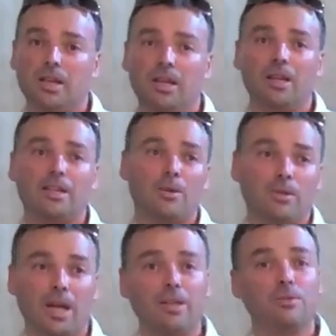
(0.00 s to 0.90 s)
and I would
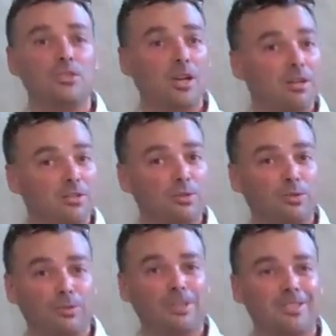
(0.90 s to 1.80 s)
like to challenge you to
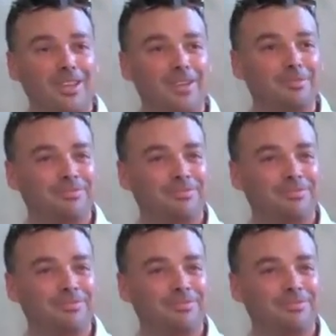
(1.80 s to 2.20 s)
do the same.